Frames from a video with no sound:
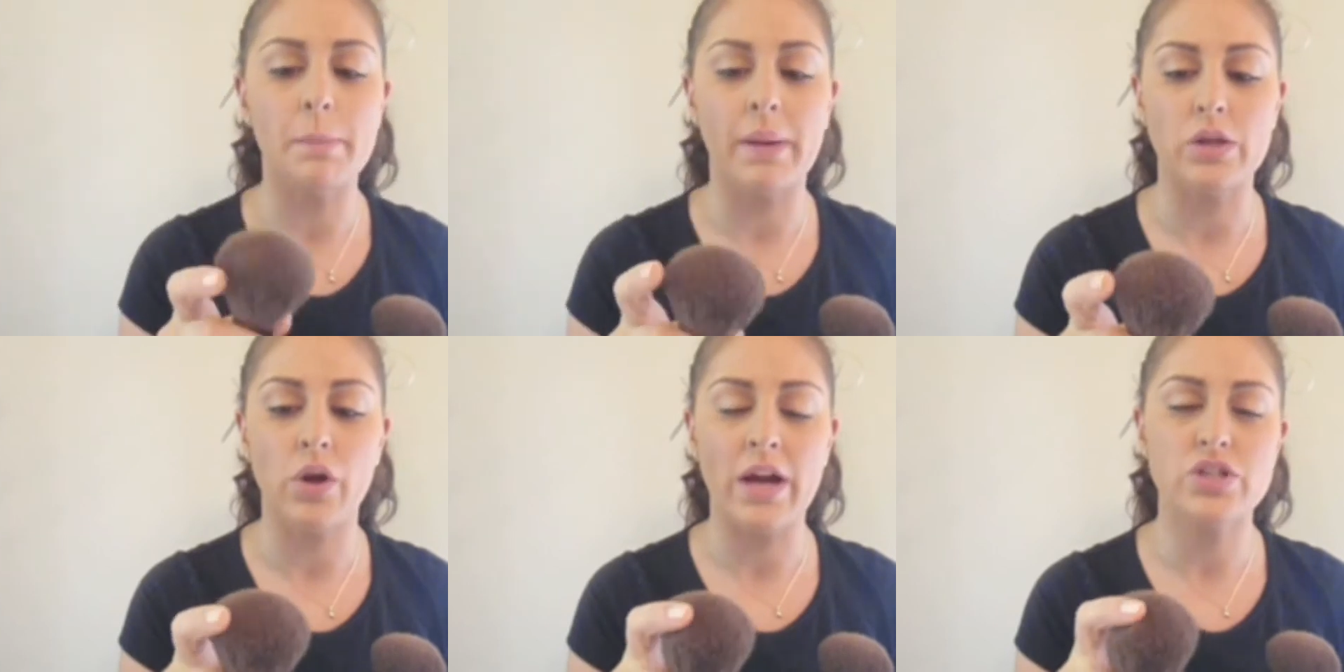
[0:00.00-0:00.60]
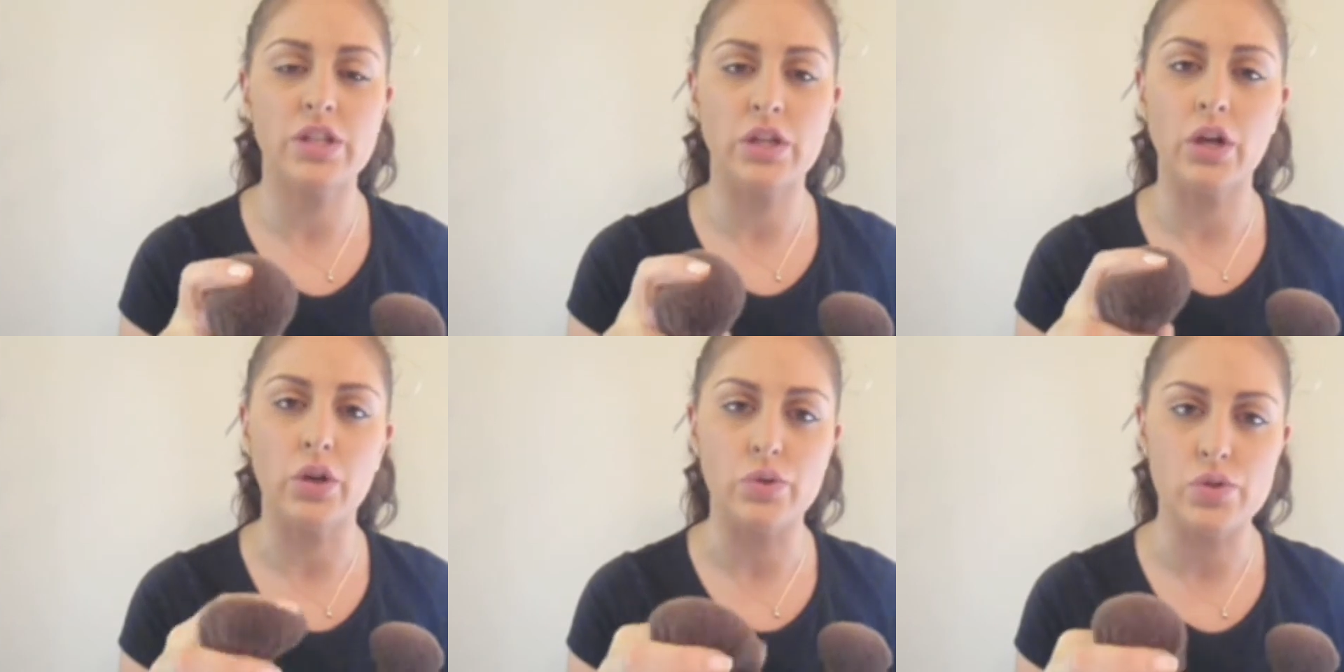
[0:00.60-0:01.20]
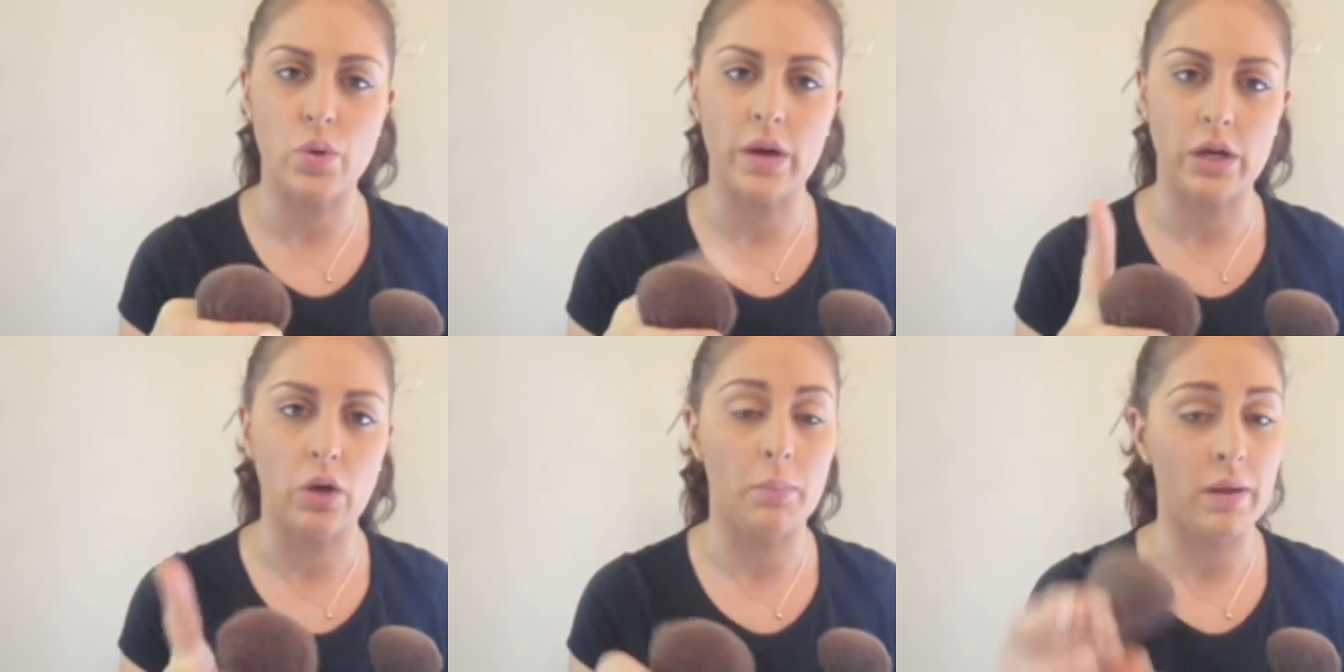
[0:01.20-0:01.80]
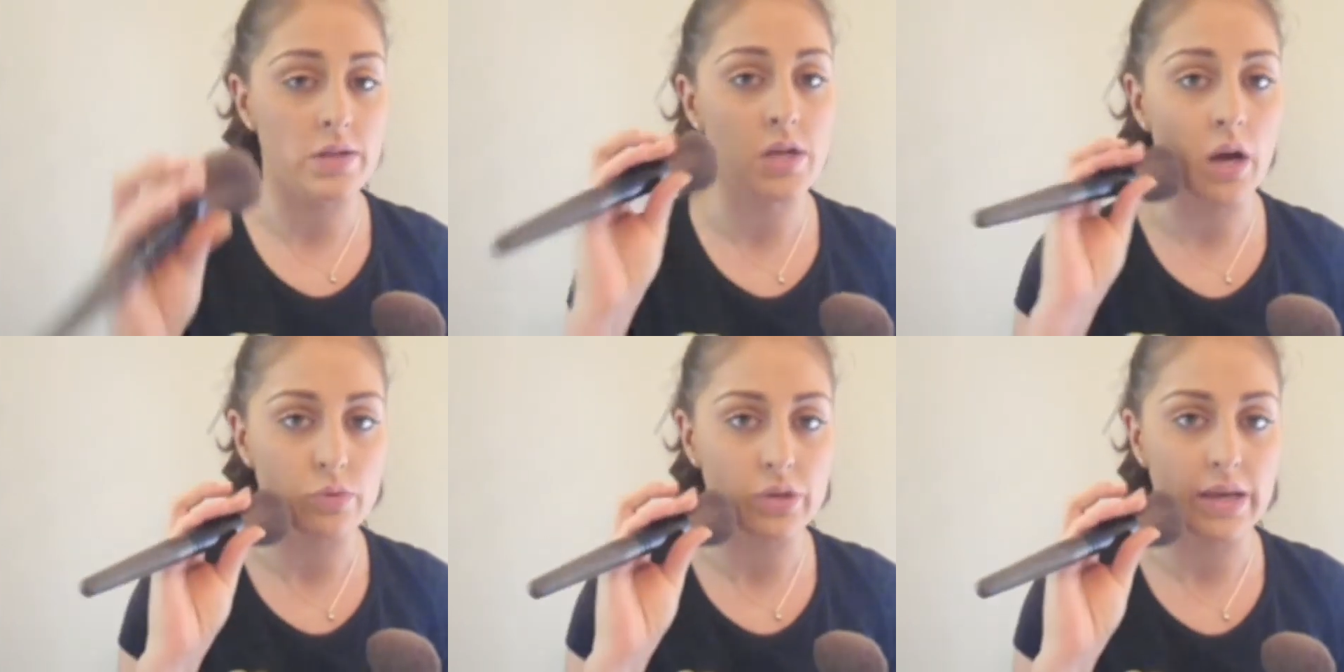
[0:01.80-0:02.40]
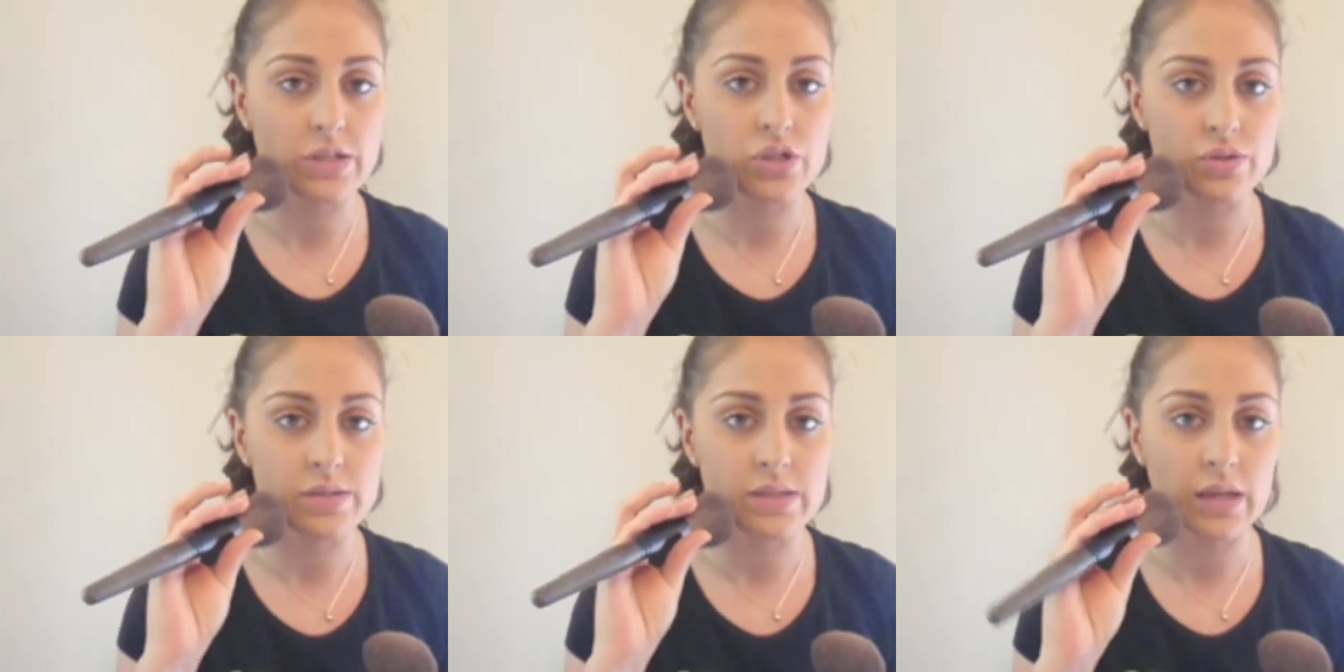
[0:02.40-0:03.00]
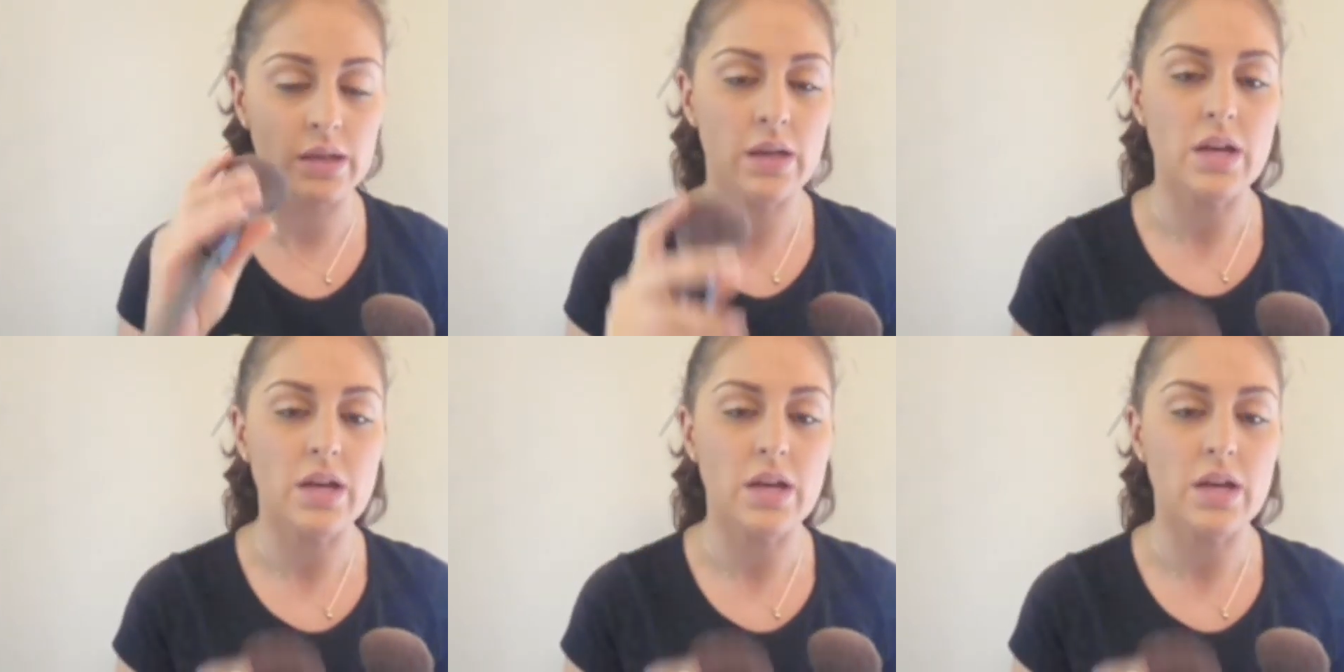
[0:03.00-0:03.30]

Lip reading: but you're actually going to lose quite a lot by the time you get to your skin.